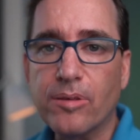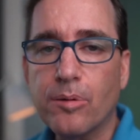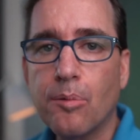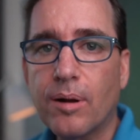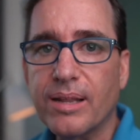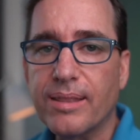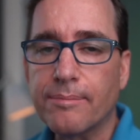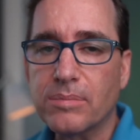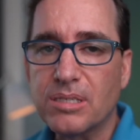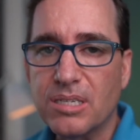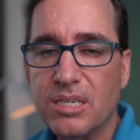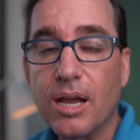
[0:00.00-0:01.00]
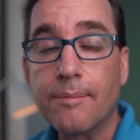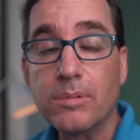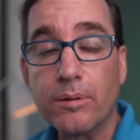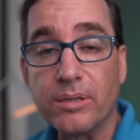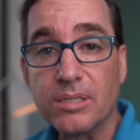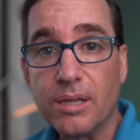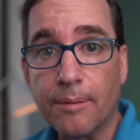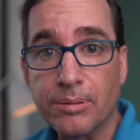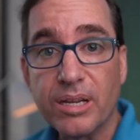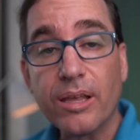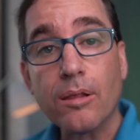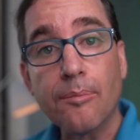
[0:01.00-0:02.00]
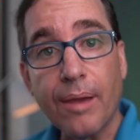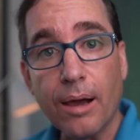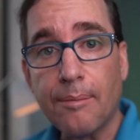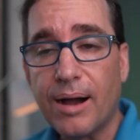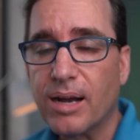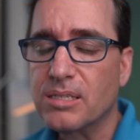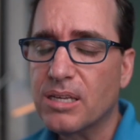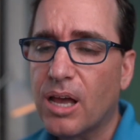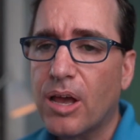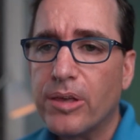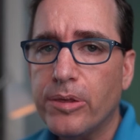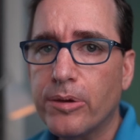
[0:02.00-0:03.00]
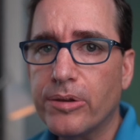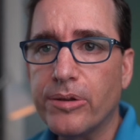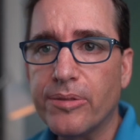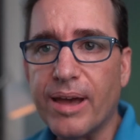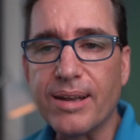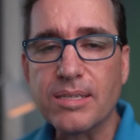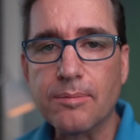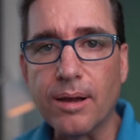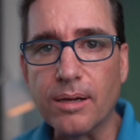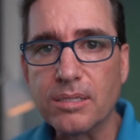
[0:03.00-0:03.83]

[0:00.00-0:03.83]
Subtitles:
you wanted them to just come to a particular mailbox, you could do that as well.